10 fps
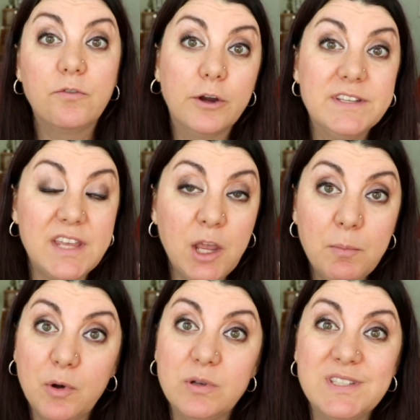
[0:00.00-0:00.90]
For
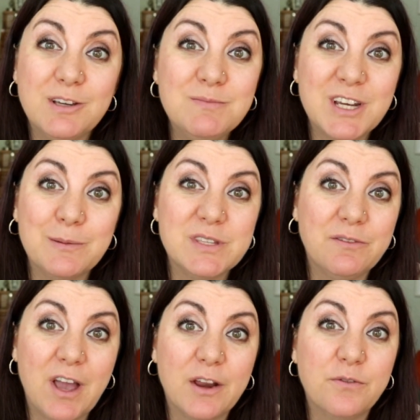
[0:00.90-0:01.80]
example, sometimes
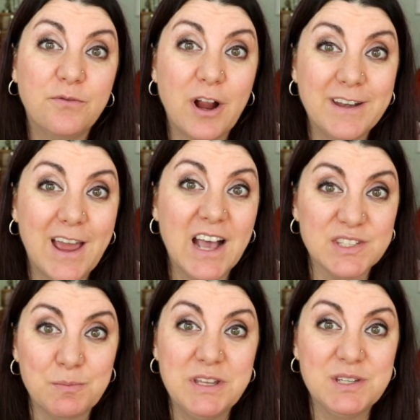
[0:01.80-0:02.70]
I've had a friend
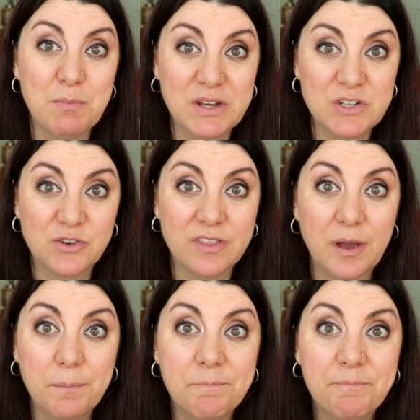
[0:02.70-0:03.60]
ask me to mentor them.